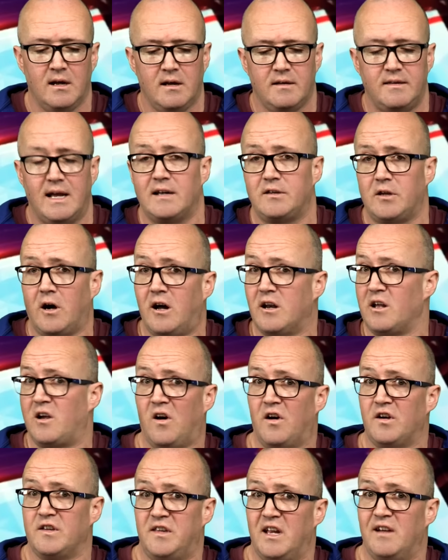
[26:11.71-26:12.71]
that the
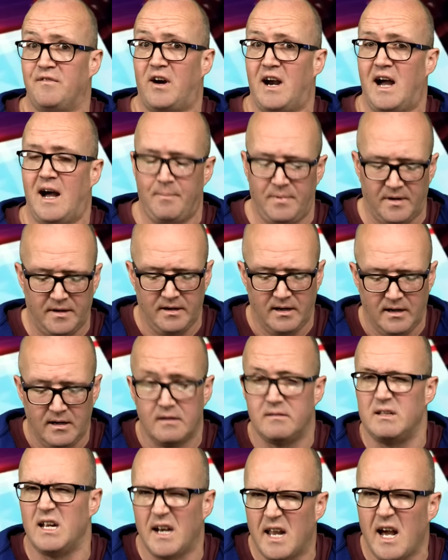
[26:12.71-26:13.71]
Holocaust never happened
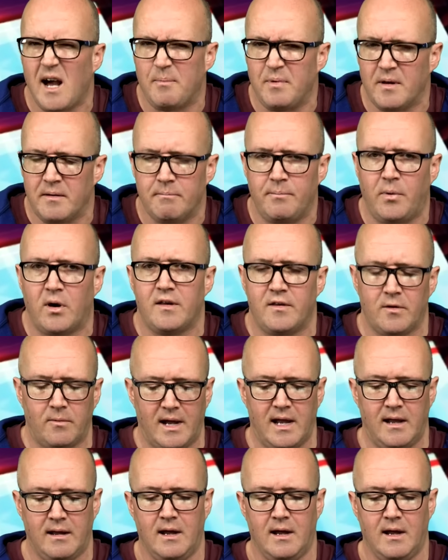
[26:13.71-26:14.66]
did happen, by the way,